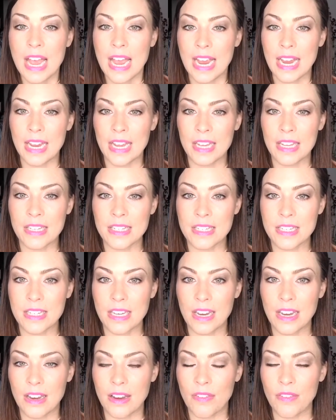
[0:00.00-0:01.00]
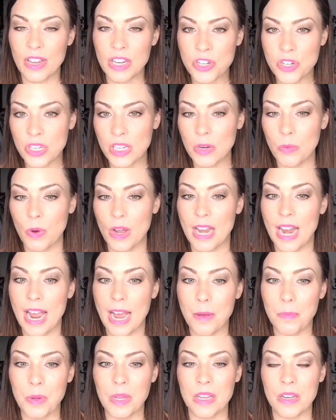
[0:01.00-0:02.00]
And eventually what
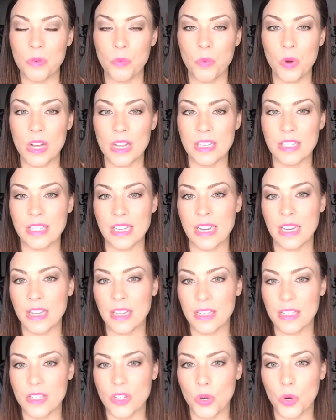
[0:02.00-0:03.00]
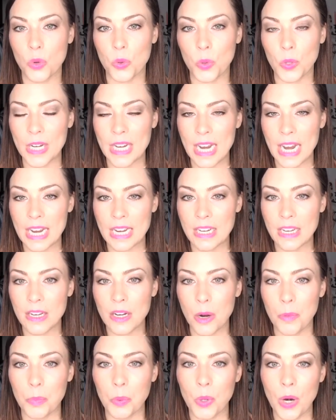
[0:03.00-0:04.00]
happened was it created
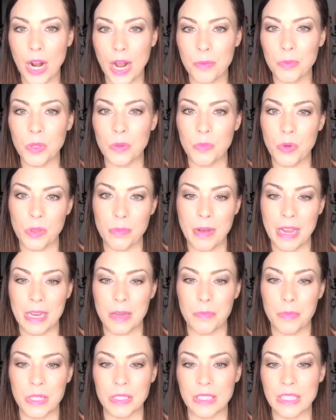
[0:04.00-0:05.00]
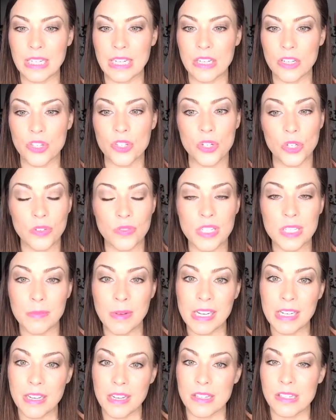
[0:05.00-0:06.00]
a problem with my ability to service
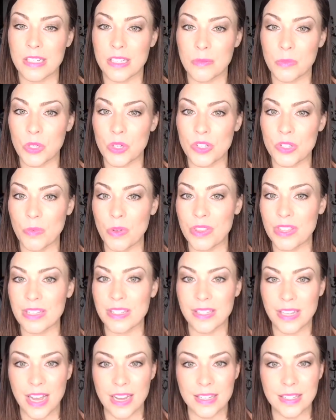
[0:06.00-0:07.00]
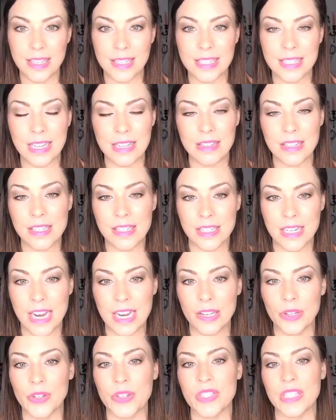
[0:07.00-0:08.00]
my customers with the sizes and the
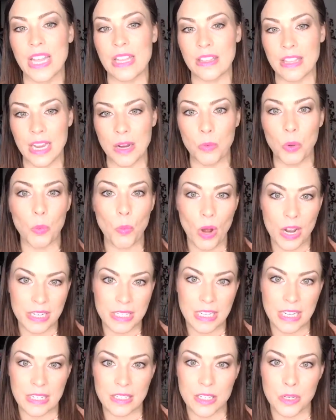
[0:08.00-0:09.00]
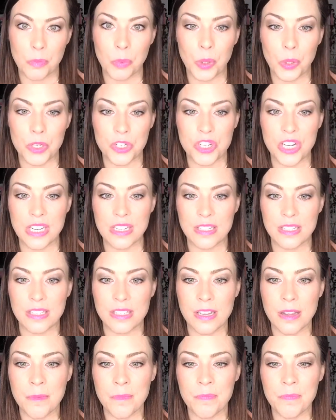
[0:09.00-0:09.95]
styles that they were wanting to purchase.